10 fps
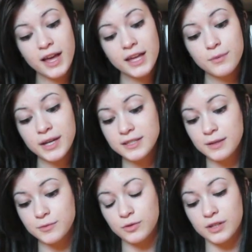He wakes
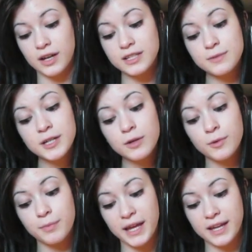up to an
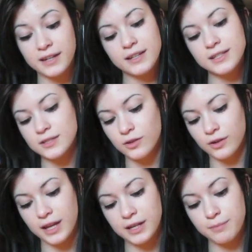unspeakable pain, a
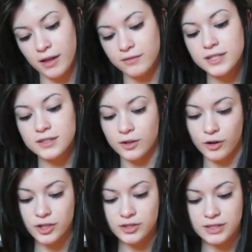dislocated pelvis, a
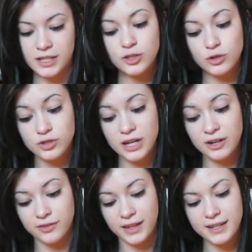crushed knee, two
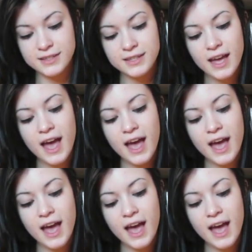shattered legs,